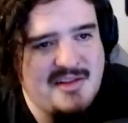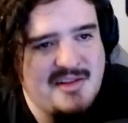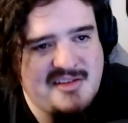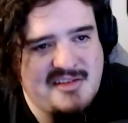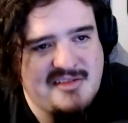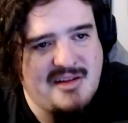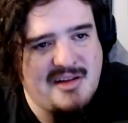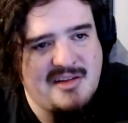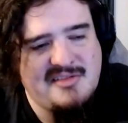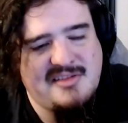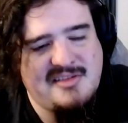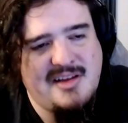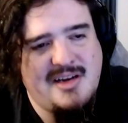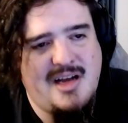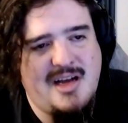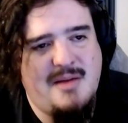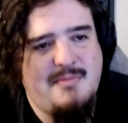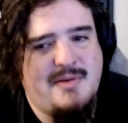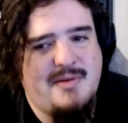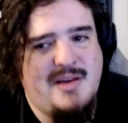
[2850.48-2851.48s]
this is all set
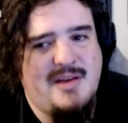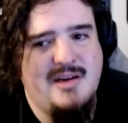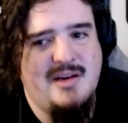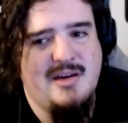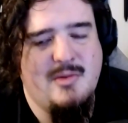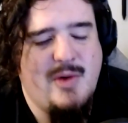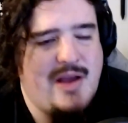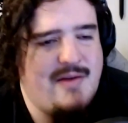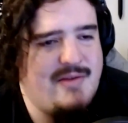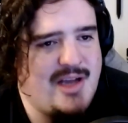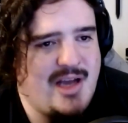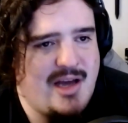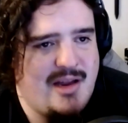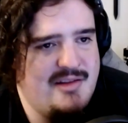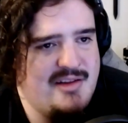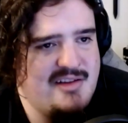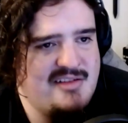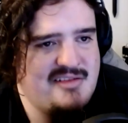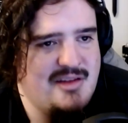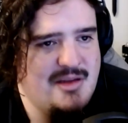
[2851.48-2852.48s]
up here. We haven't
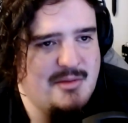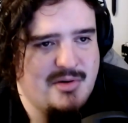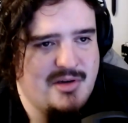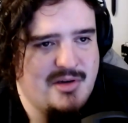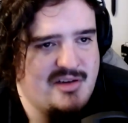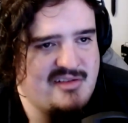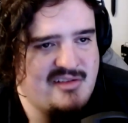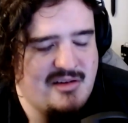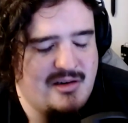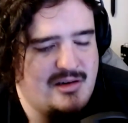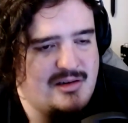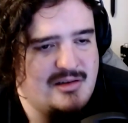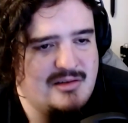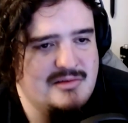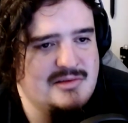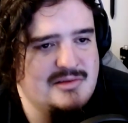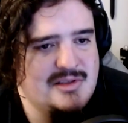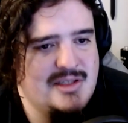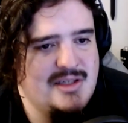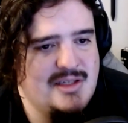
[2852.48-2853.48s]
gotten this in the books at
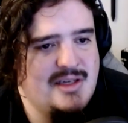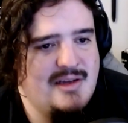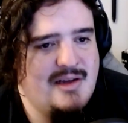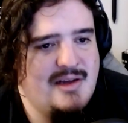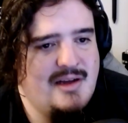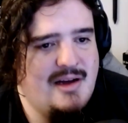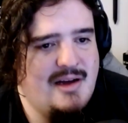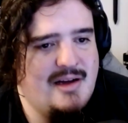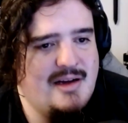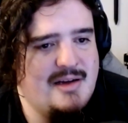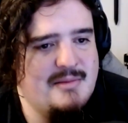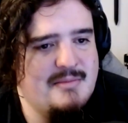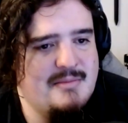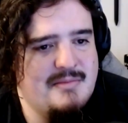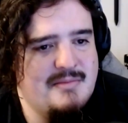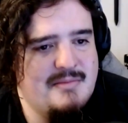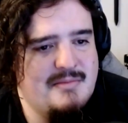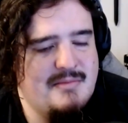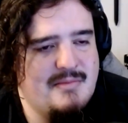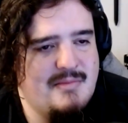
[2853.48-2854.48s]
all.
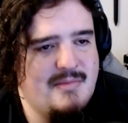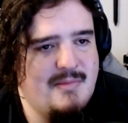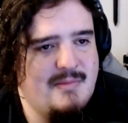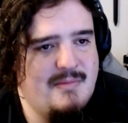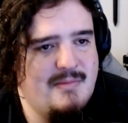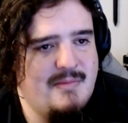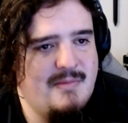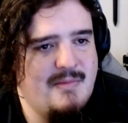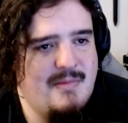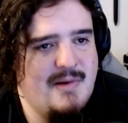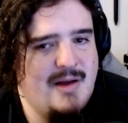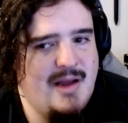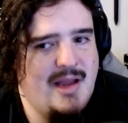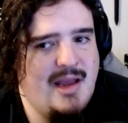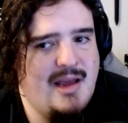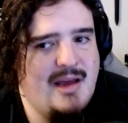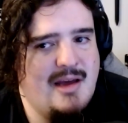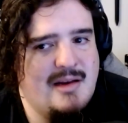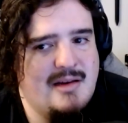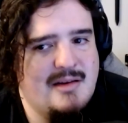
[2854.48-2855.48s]

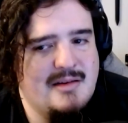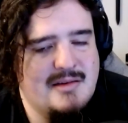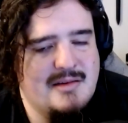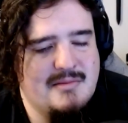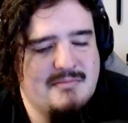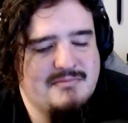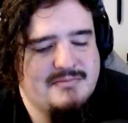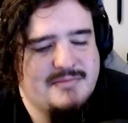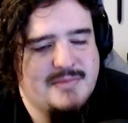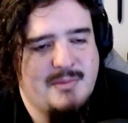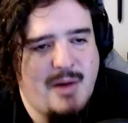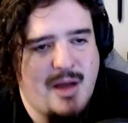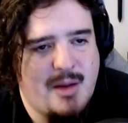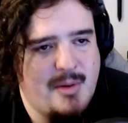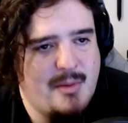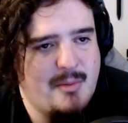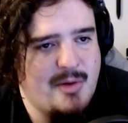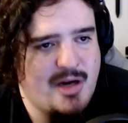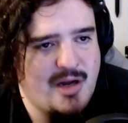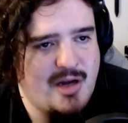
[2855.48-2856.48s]
And my
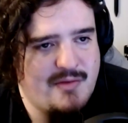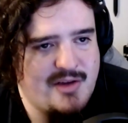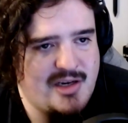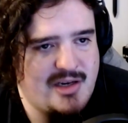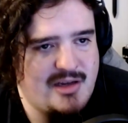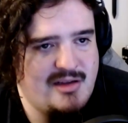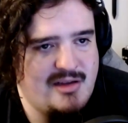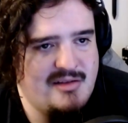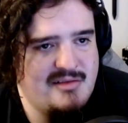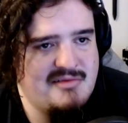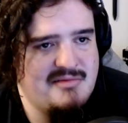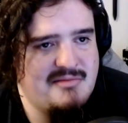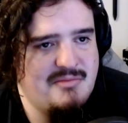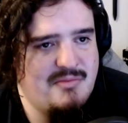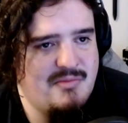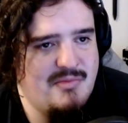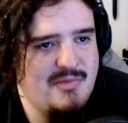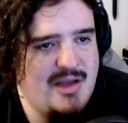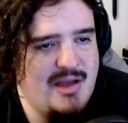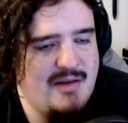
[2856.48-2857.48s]
memory of it is,
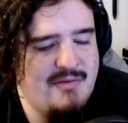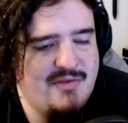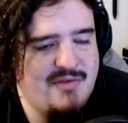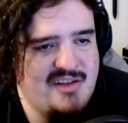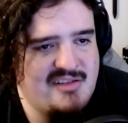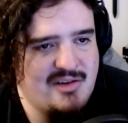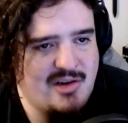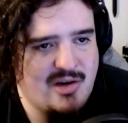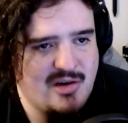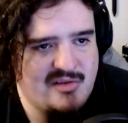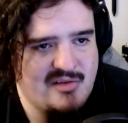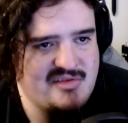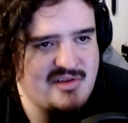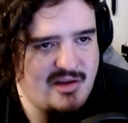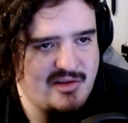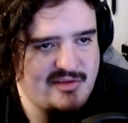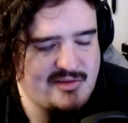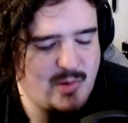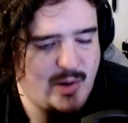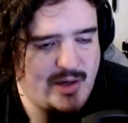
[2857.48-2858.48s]
if this occurs at
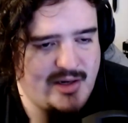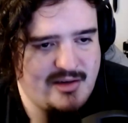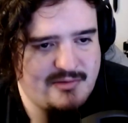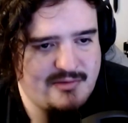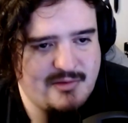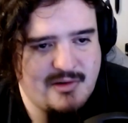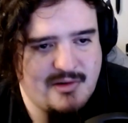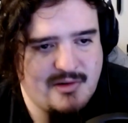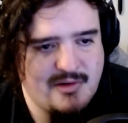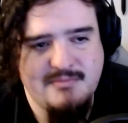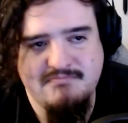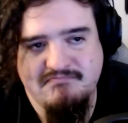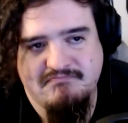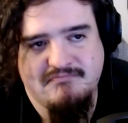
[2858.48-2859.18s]
all, it's quite different.